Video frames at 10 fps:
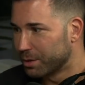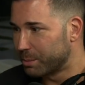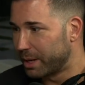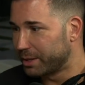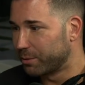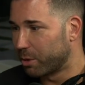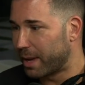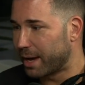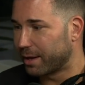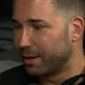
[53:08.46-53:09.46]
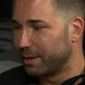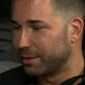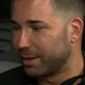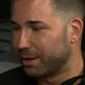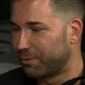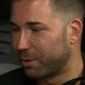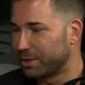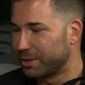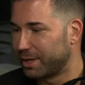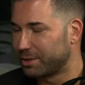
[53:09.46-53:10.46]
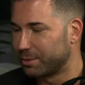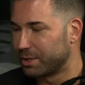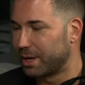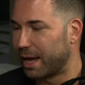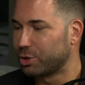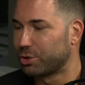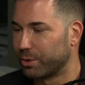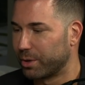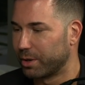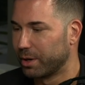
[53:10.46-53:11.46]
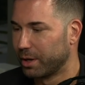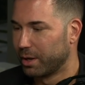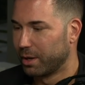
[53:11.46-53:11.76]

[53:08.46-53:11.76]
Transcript: So Mike Dean wrote back, and unfortunately his answer was not sure.